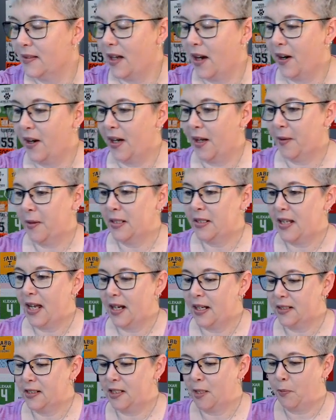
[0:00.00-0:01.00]
All right, I'm going to take
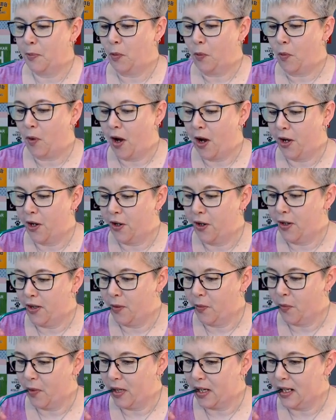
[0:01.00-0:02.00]
a sip of water and
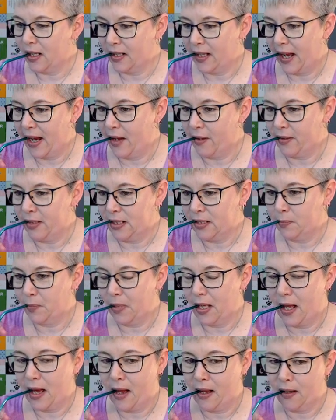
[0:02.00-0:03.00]
then we're going to lay out this
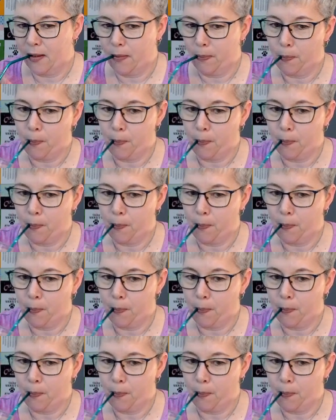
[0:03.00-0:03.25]
block.